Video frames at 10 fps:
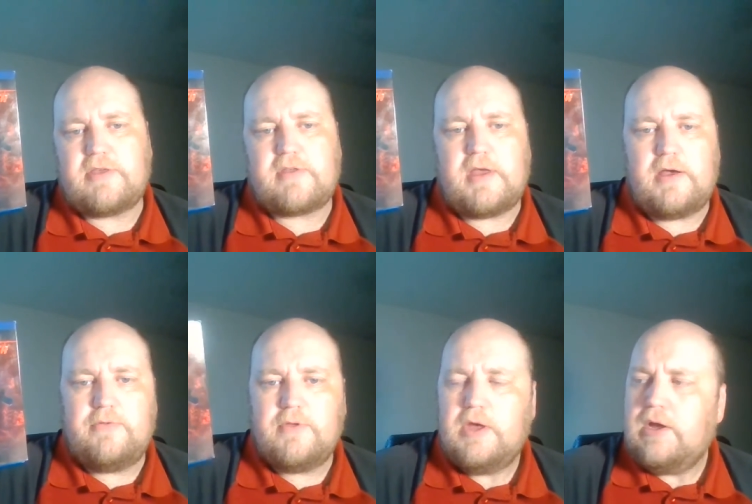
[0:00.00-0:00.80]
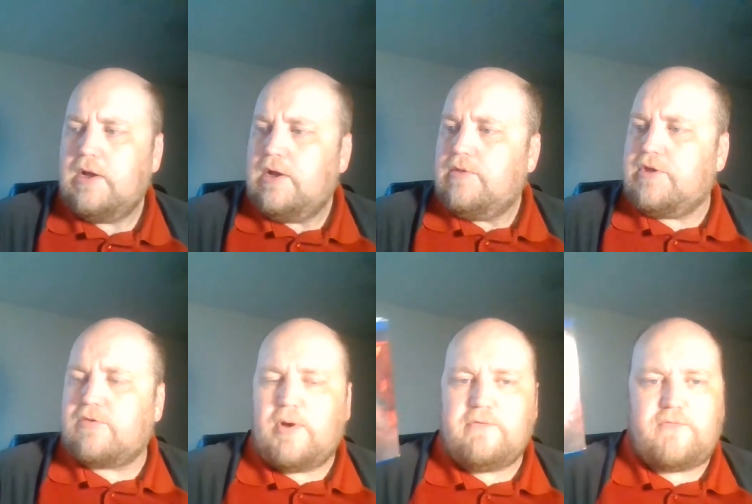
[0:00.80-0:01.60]
extent
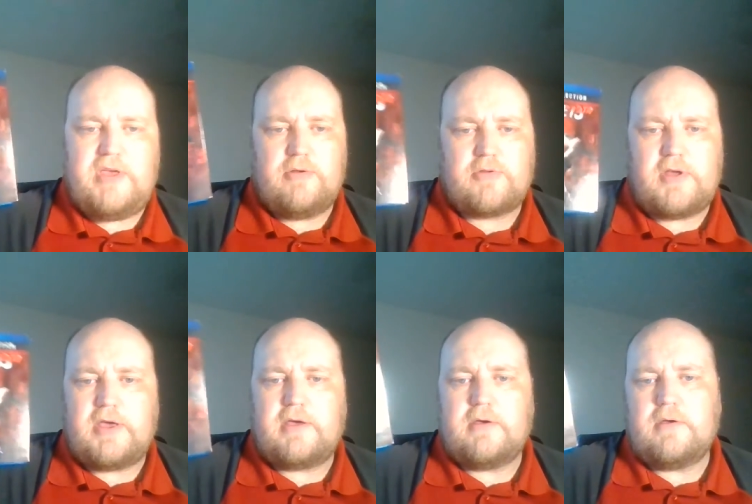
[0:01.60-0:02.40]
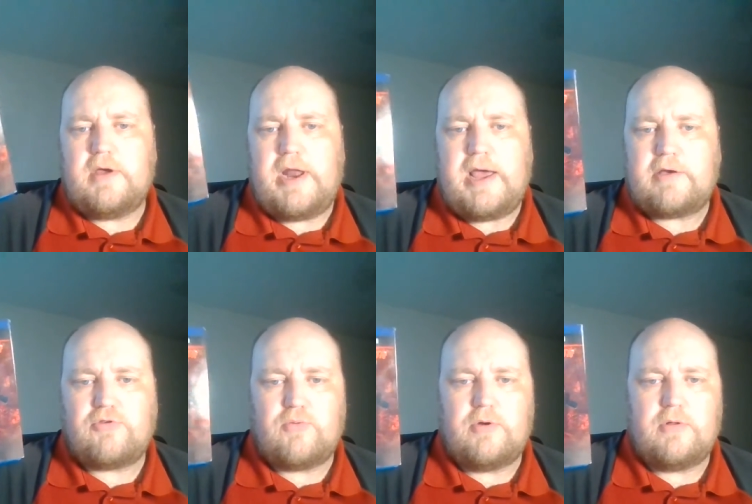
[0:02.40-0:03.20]
this one feels like a, uh, an
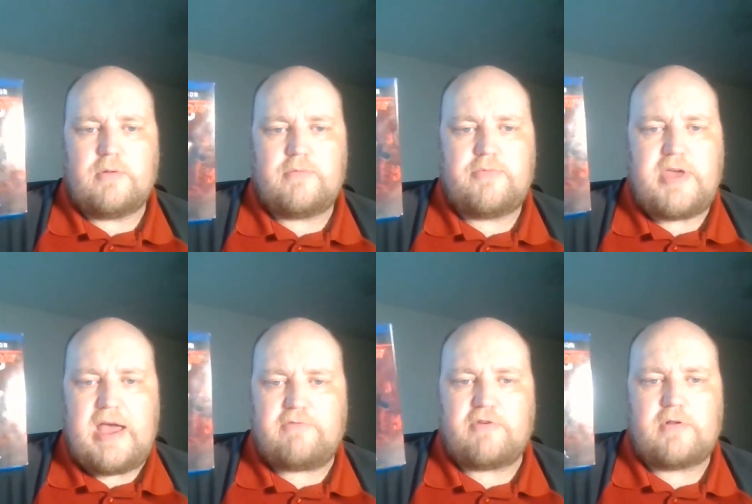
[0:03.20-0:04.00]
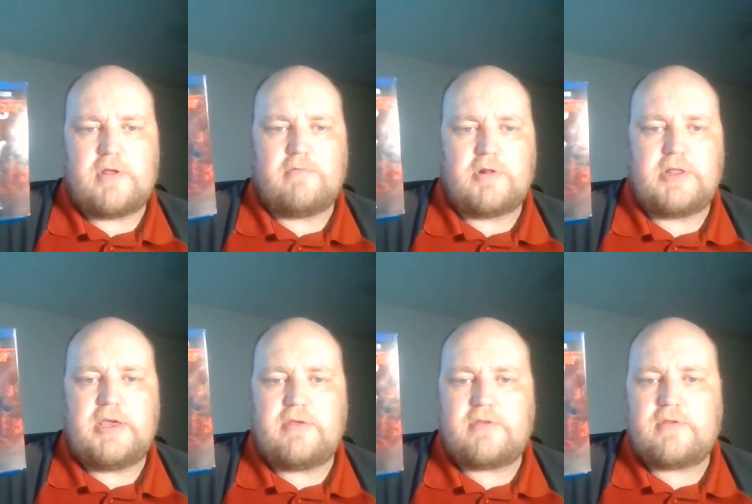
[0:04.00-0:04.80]
actual theatrically
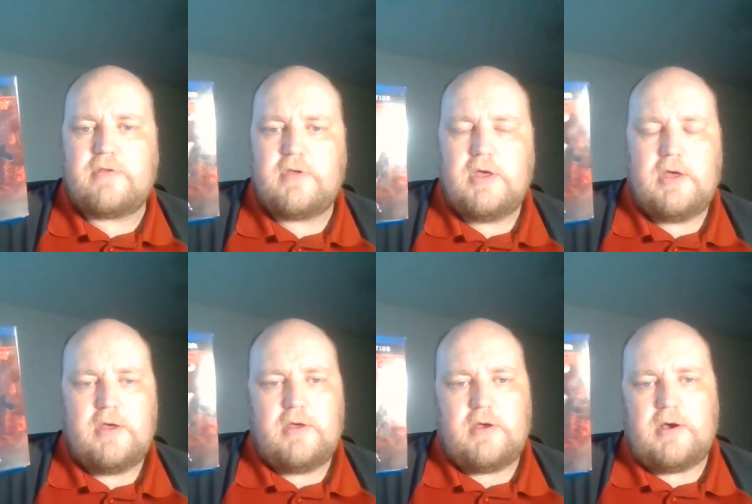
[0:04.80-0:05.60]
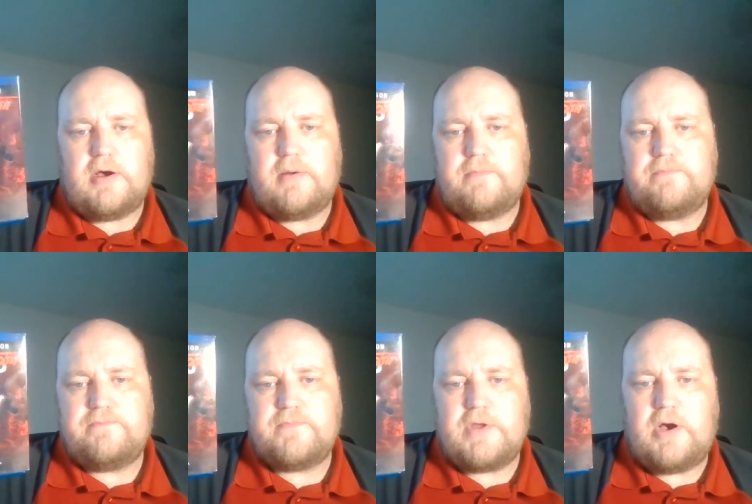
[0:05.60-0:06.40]
released um,
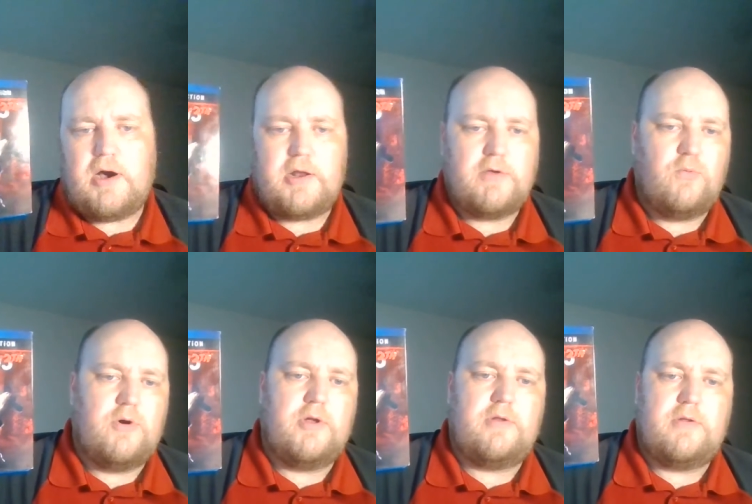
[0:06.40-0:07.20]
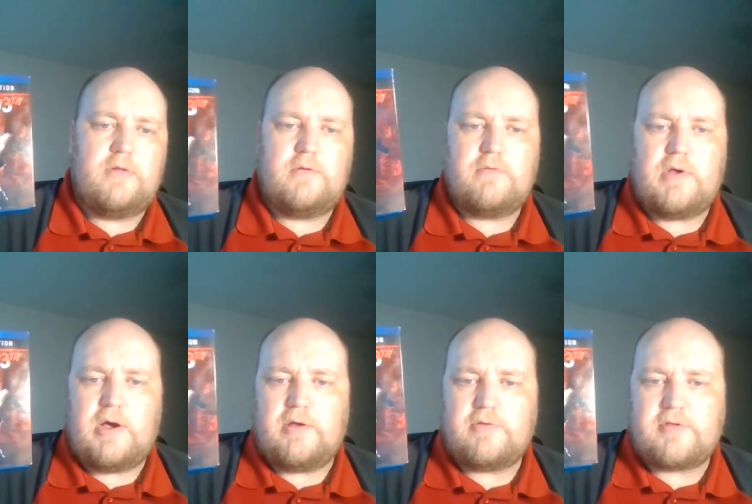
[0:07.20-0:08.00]
Hollywood
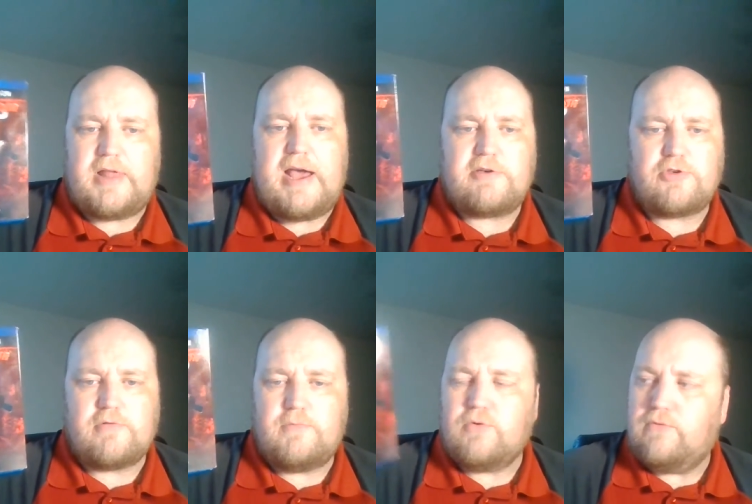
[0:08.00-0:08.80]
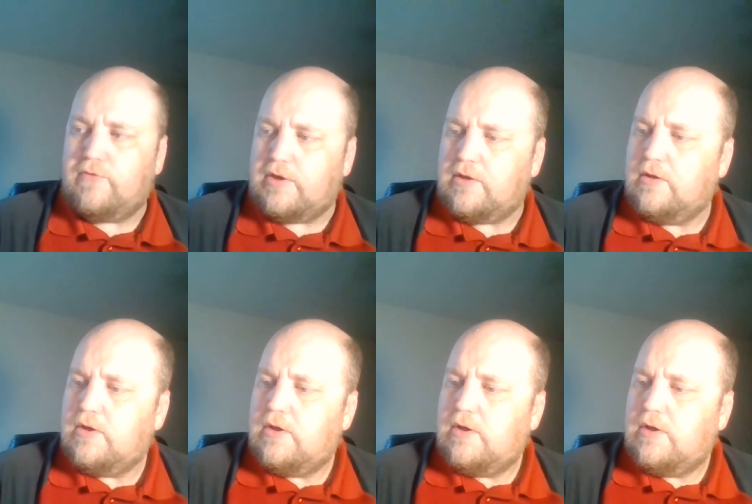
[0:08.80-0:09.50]
uh, slasher movie.